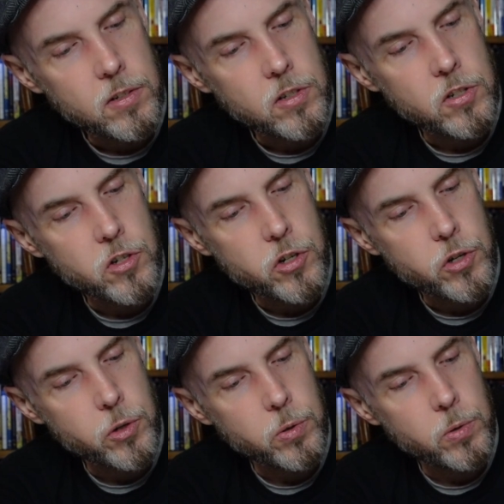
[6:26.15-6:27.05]

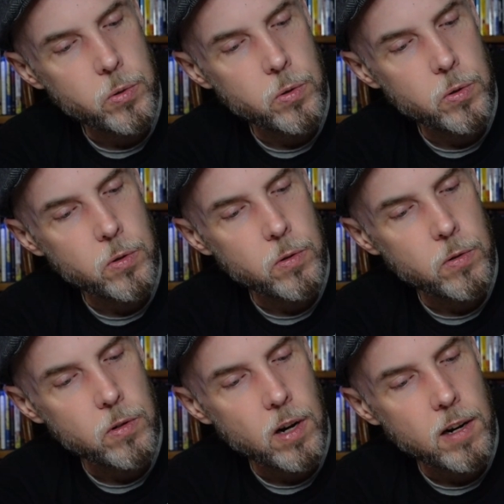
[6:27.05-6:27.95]

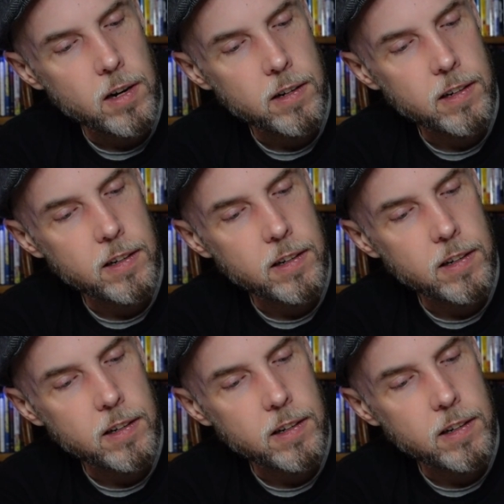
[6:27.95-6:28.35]
Shuratikul?